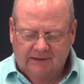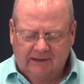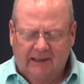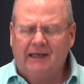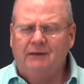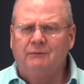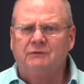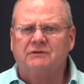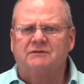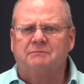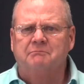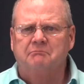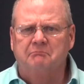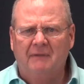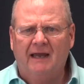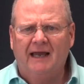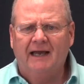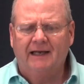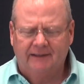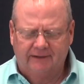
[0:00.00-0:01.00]
I was
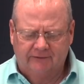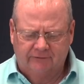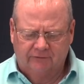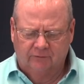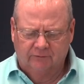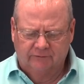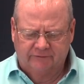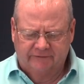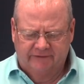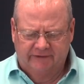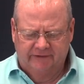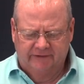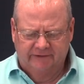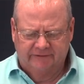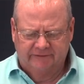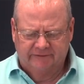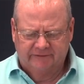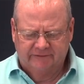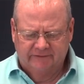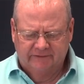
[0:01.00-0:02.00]
mad at those
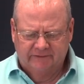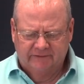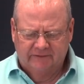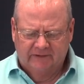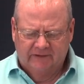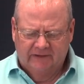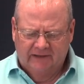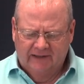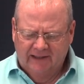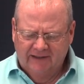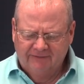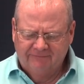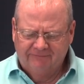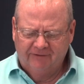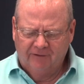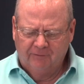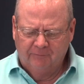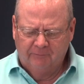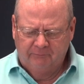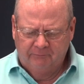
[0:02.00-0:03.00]
kids and
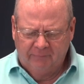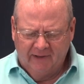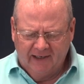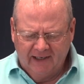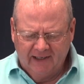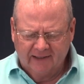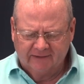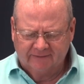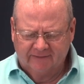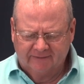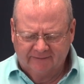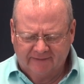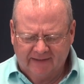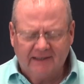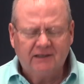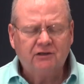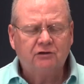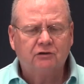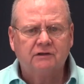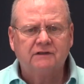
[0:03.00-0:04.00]
felt bad that
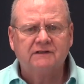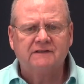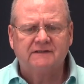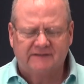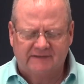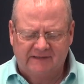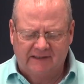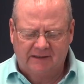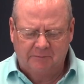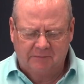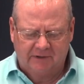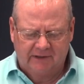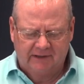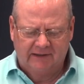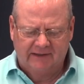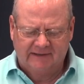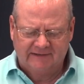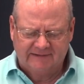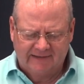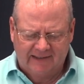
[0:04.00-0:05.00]
they couldn't see
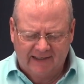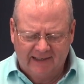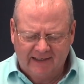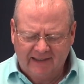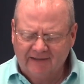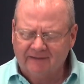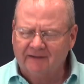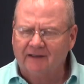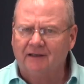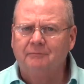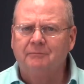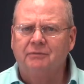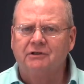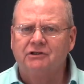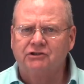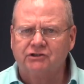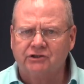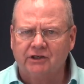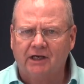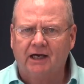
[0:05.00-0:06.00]
me as anything but
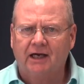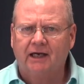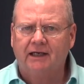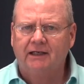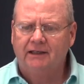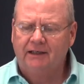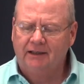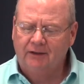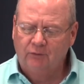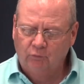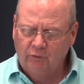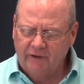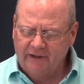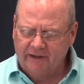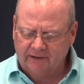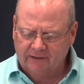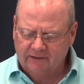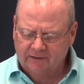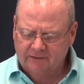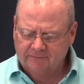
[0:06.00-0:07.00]
shy and
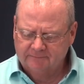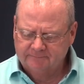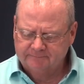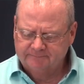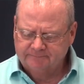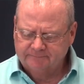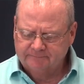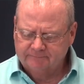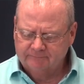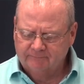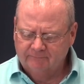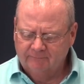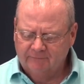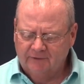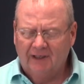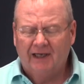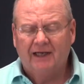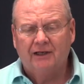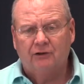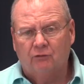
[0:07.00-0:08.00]
weak.
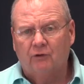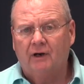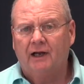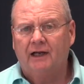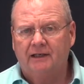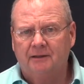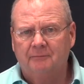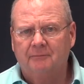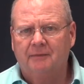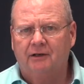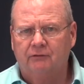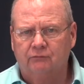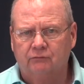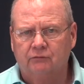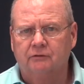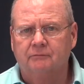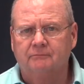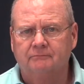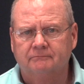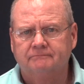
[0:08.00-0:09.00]
I cried in my
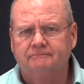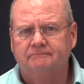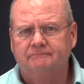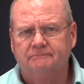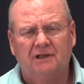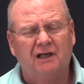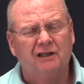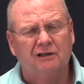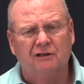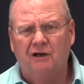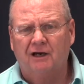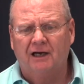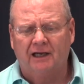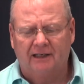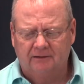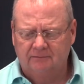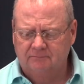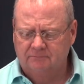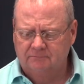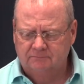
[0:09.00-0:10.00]
room a
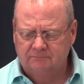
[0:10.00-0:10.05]
lot.